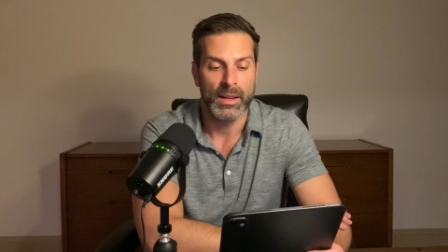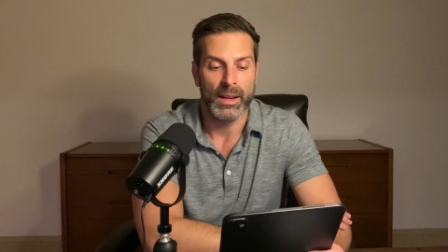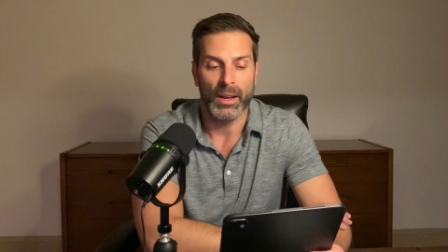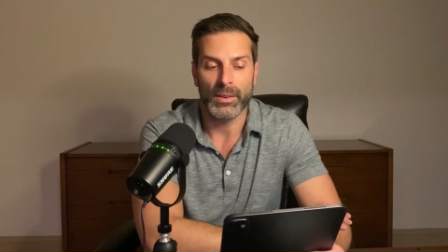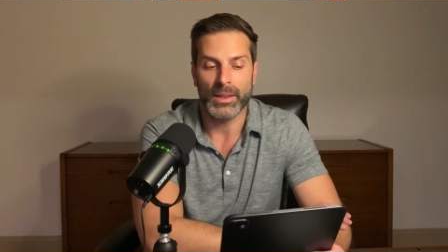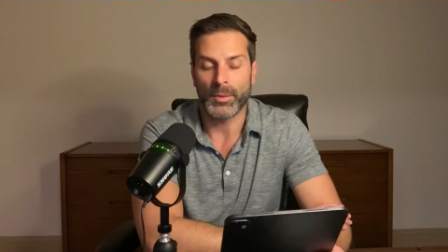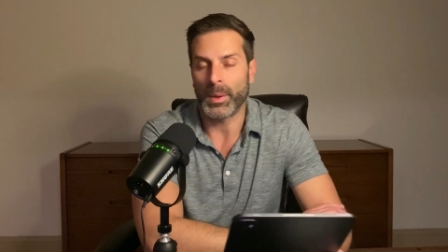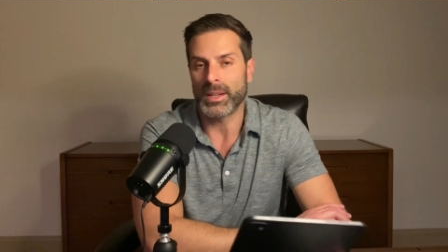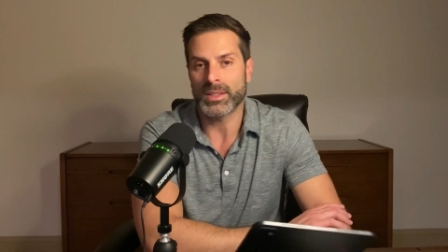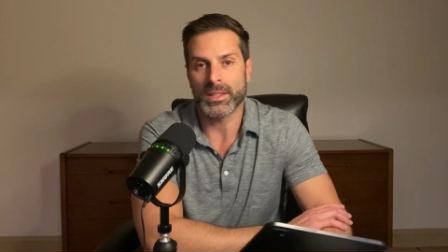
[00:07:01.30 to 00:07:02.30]
Now, these
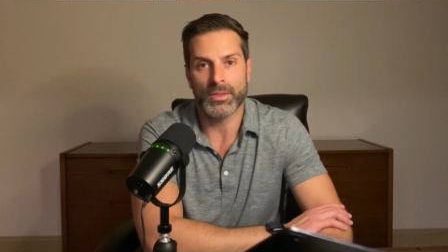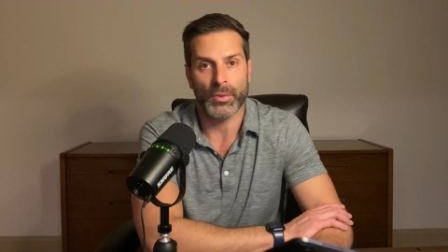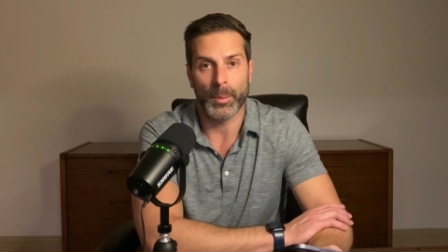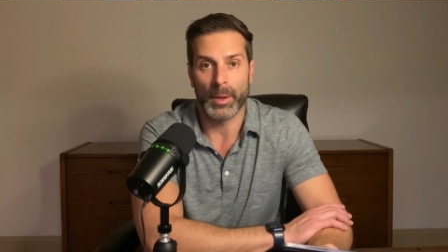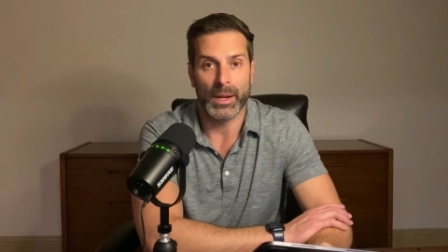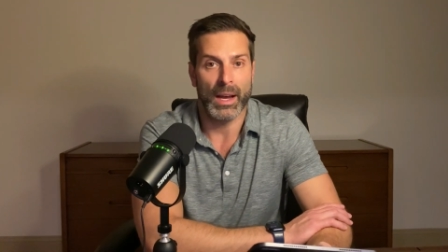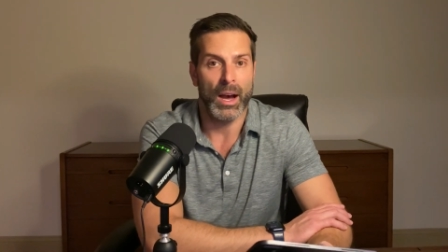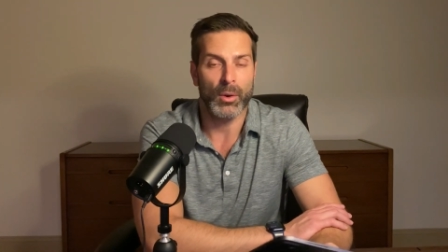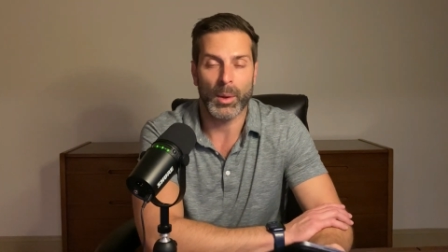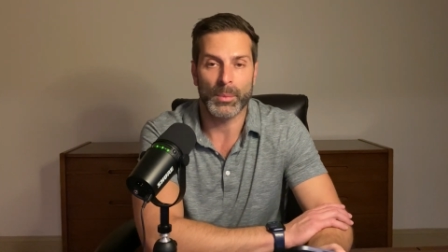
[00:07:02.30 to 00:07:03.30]
patients, from an
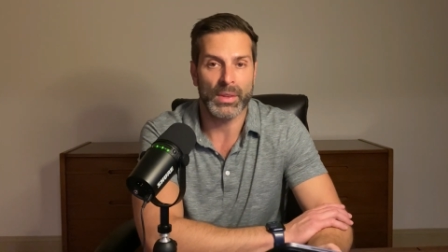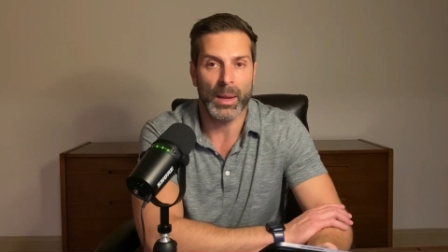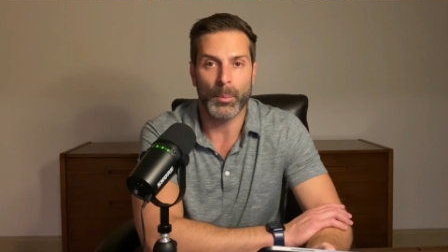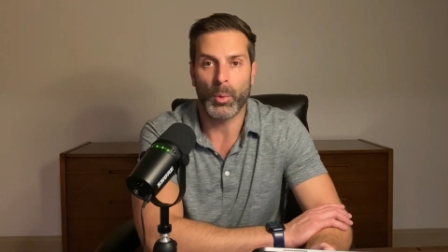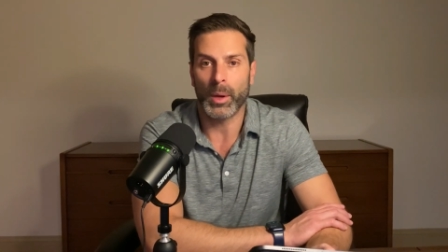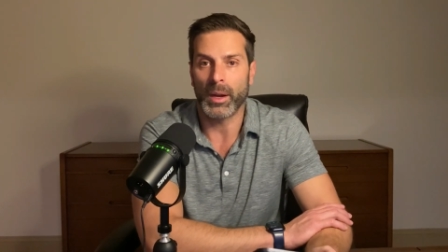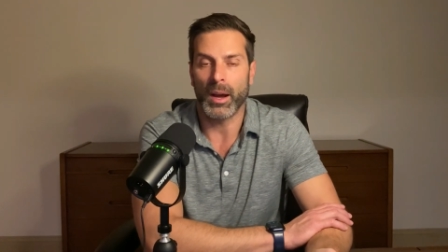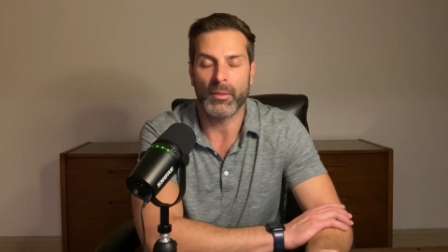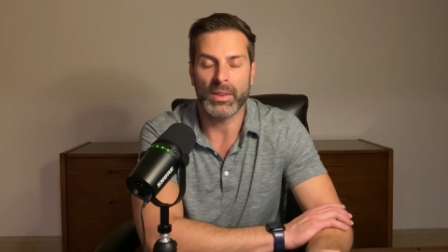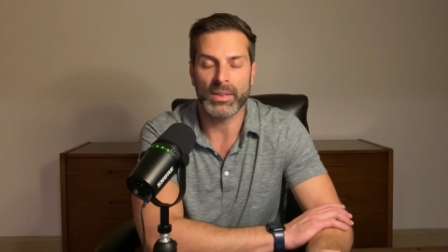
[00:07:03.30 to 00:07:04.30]
outcome standpoint,
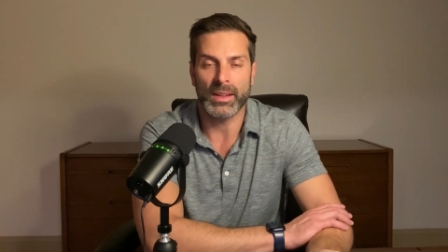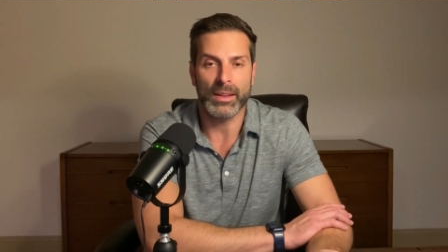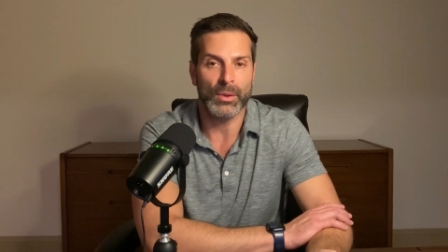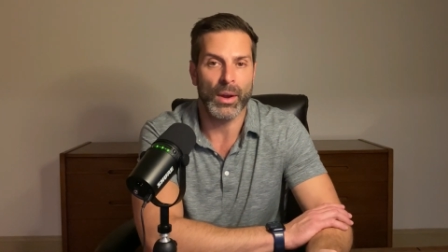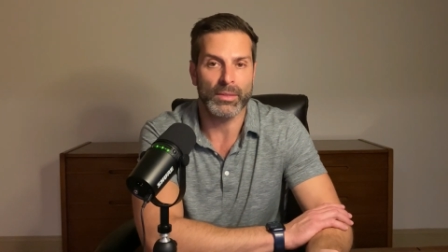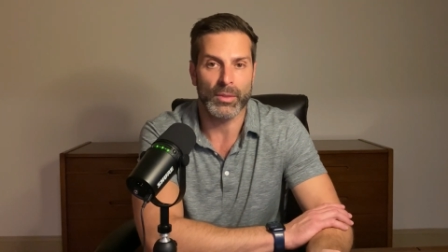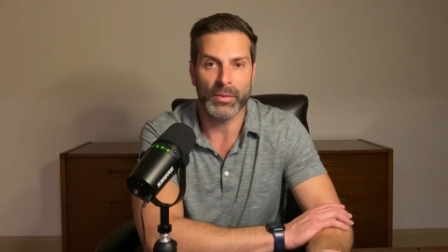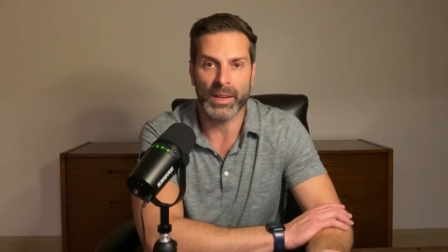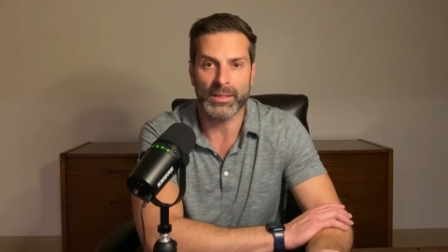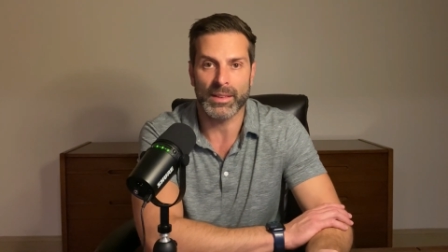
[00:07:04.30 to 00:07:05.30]
obviously you have to
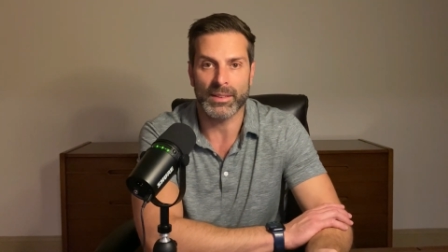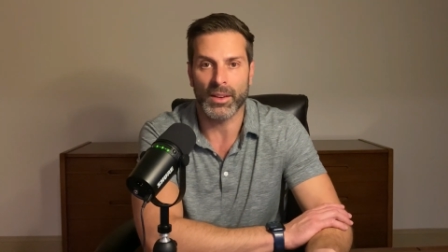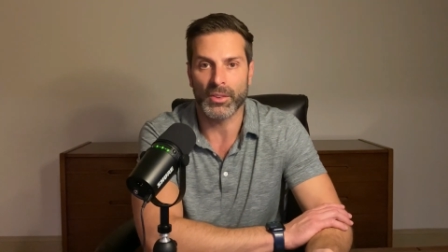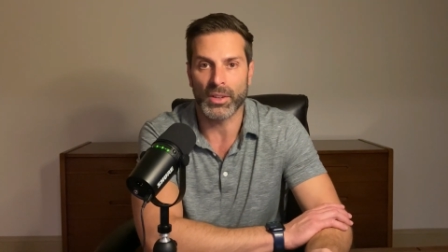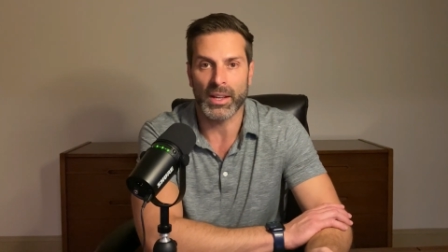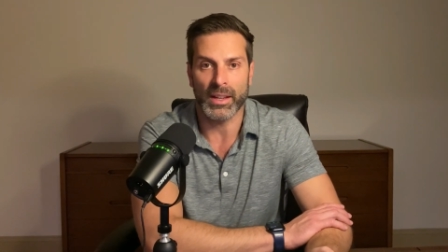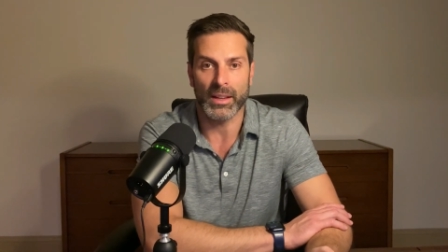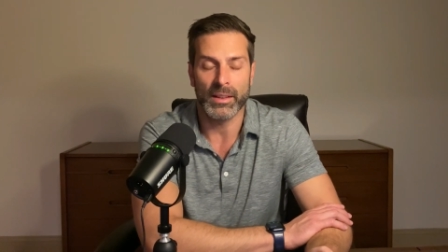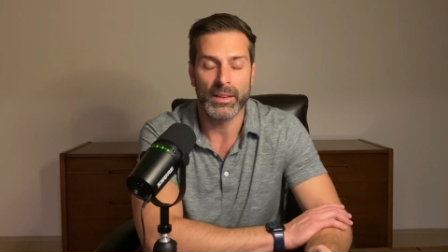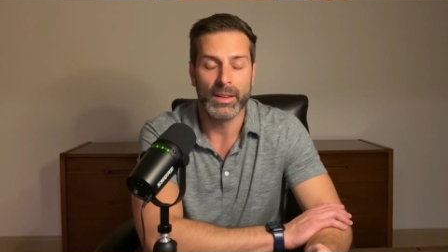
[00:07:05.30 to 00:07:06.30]
fix this
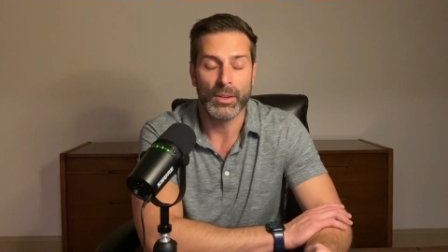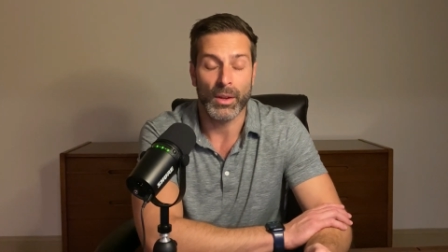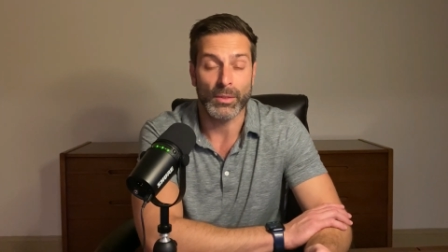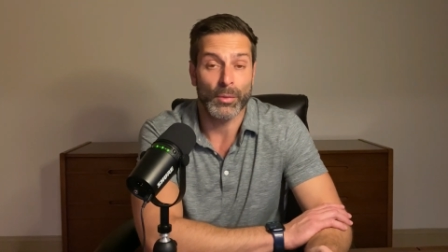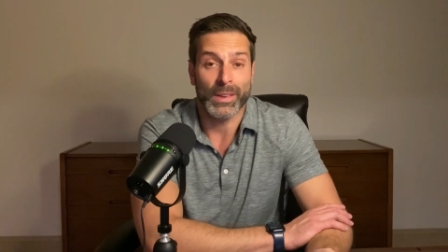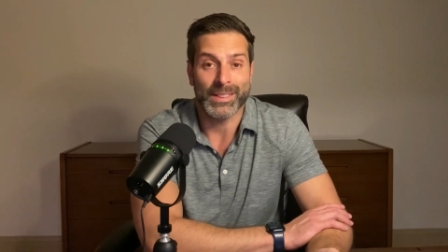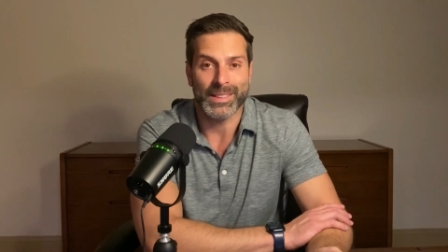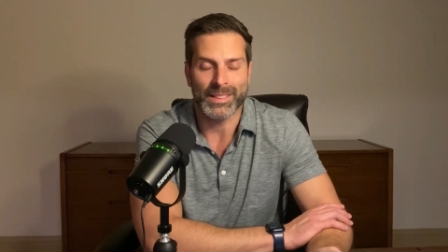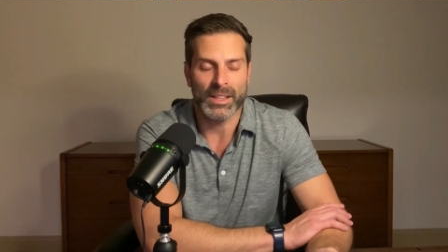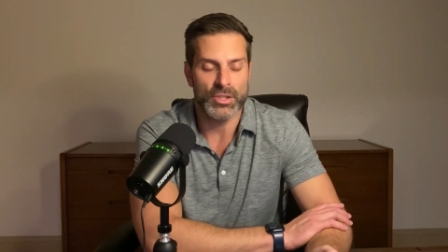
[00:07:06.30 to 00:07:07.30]
underlying, you have to fix
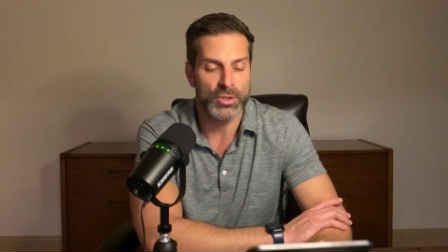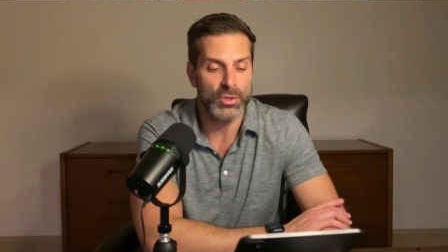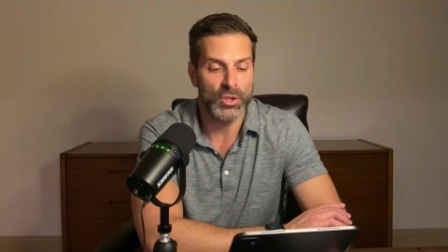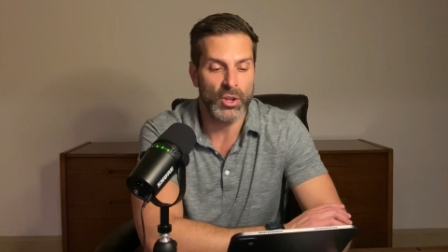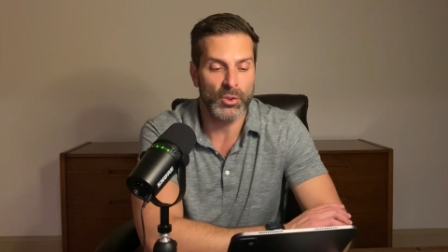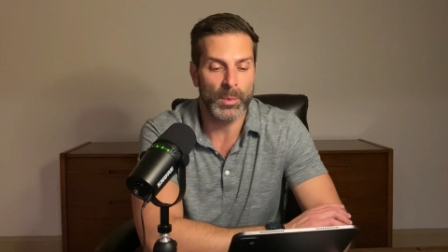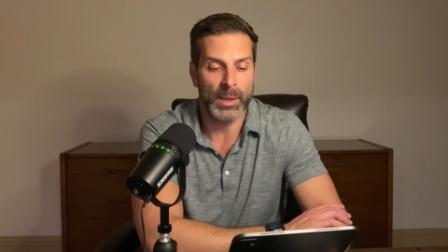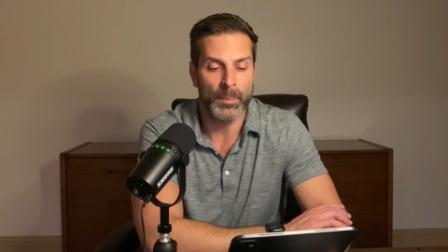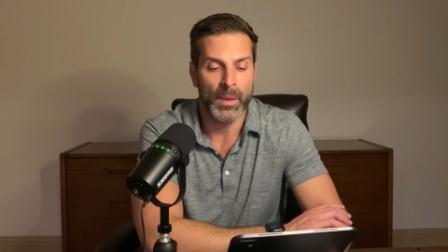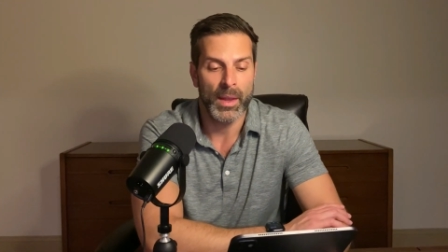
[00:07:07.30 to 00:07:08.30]
this issue, excuse me.